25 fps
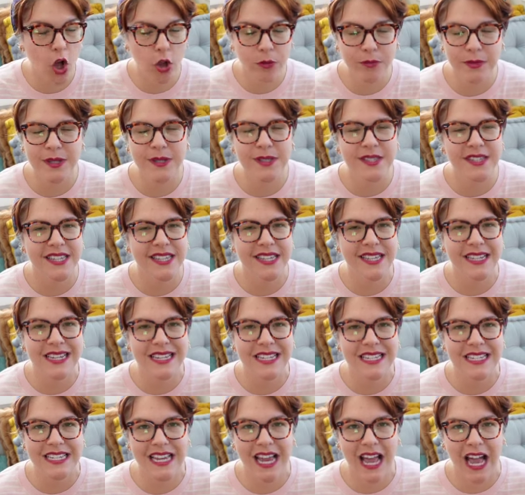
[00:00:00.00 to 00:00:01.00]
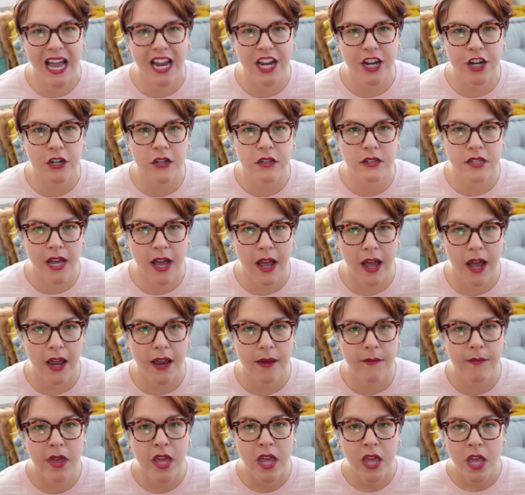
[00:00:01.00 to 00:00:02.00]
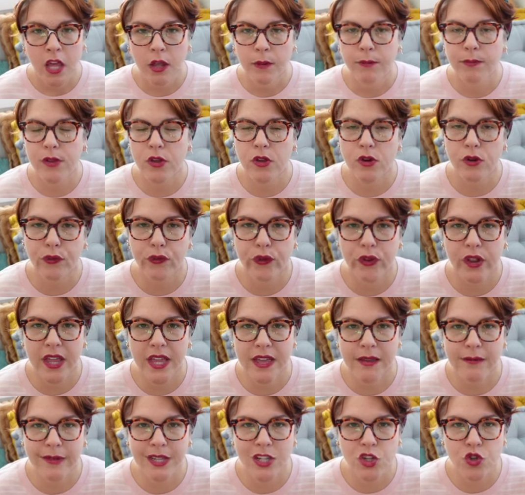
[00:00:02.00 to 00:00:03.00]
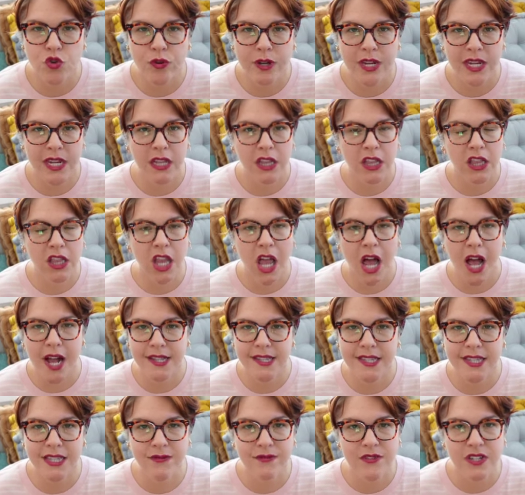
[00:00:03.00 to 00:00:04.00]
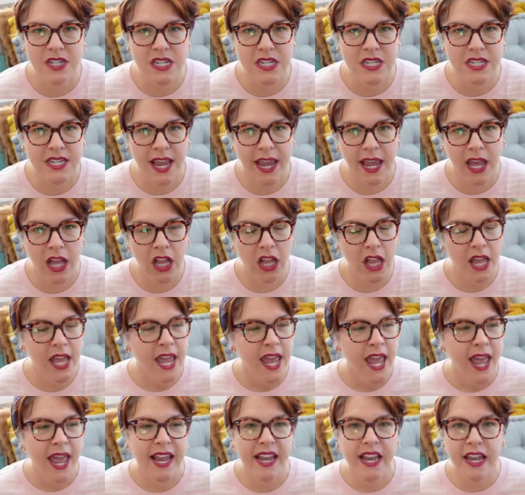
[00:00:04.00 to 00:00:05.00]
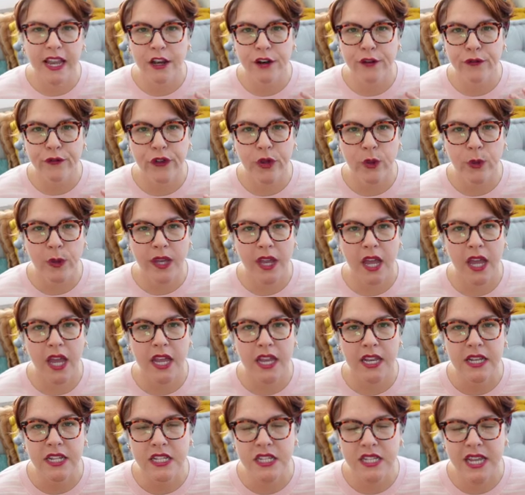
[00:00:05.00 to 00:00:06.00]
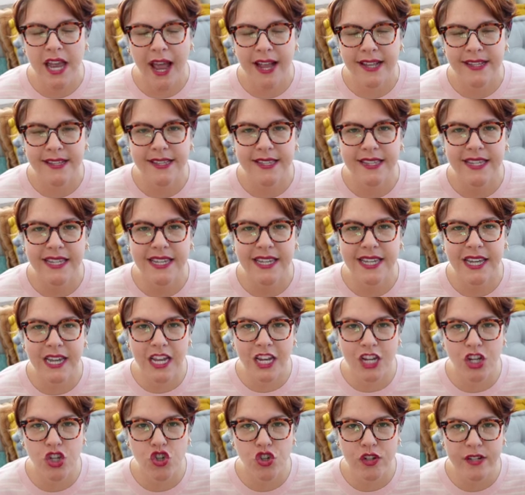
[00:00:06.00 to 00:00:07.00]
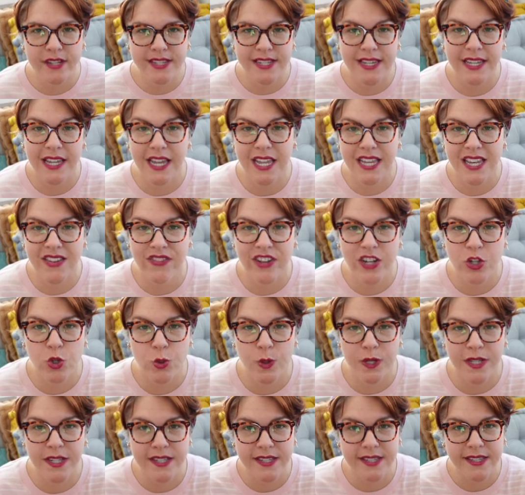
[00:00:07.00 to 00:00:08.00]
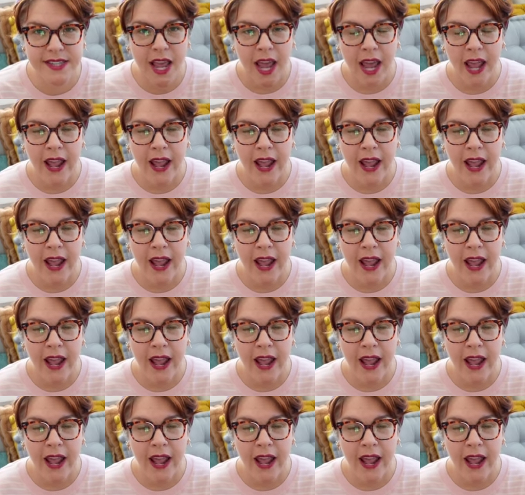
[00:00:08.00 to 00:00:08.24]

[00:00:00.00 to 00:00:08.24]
almost the entire time. Beautiful imagery, lots of detail, and interviewing intensely interesting individuals,